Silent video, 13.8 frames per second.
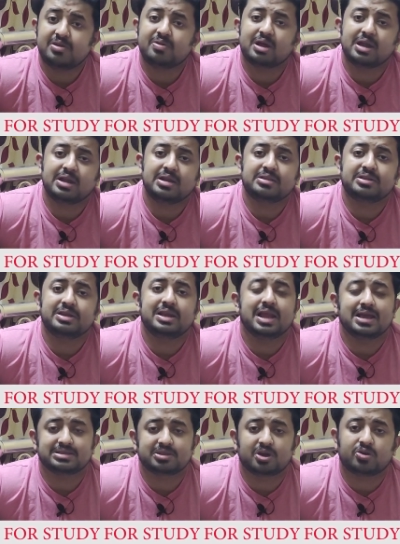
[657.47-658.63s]
you are in 3
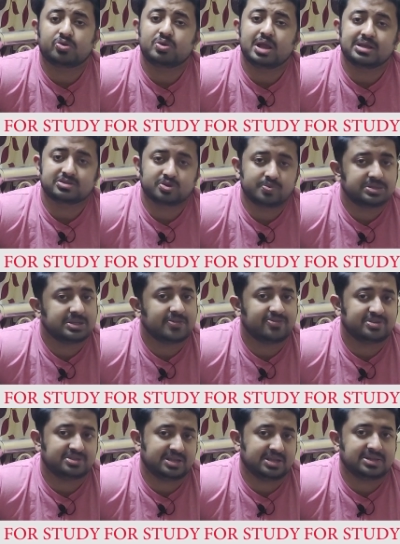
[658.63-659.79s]
lakhs or 2 lakhs rupees
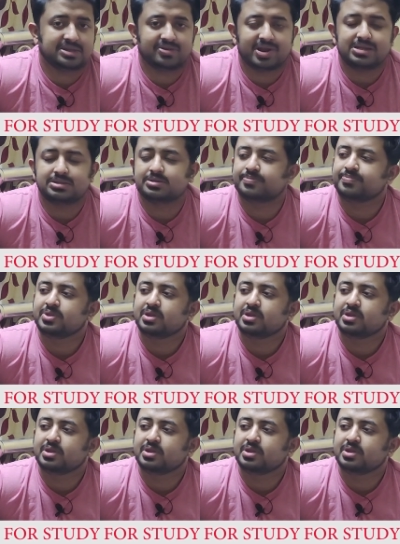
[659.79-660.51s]
deficit, right?